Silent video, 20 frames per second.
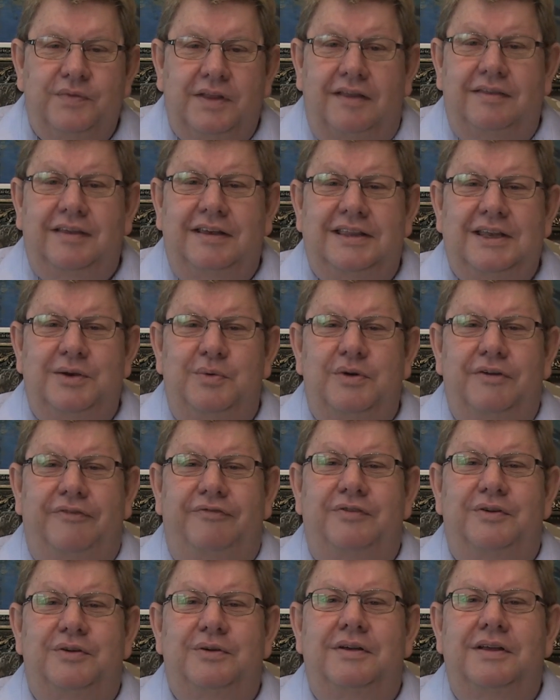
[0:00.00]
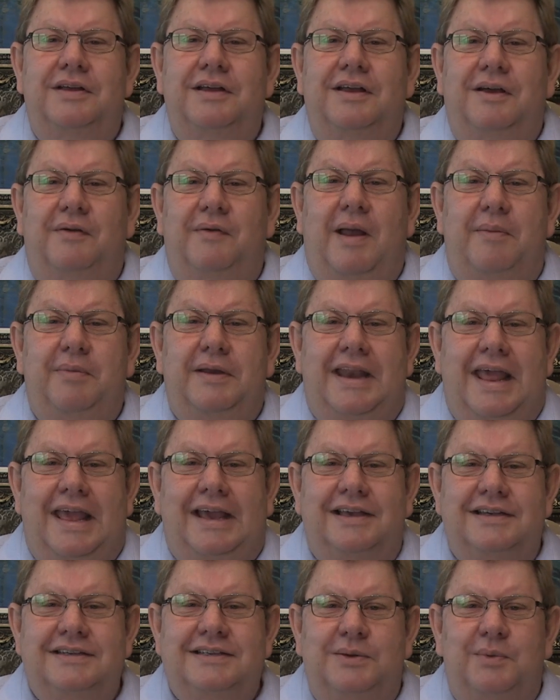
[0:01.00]
I think there were a few
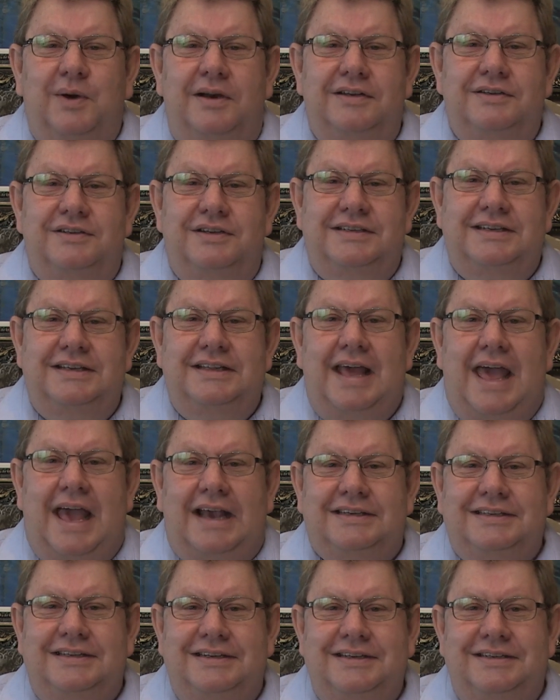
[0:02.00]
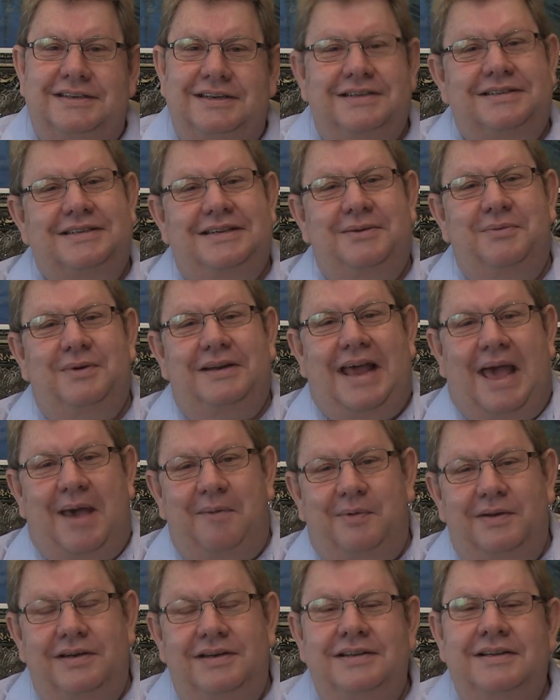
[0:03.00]
rubberneckers that wanted to see the accident and see what
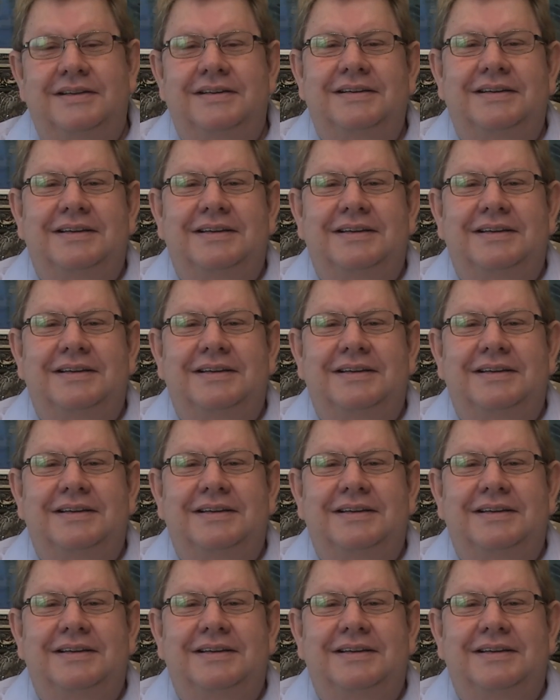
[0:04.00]
happened.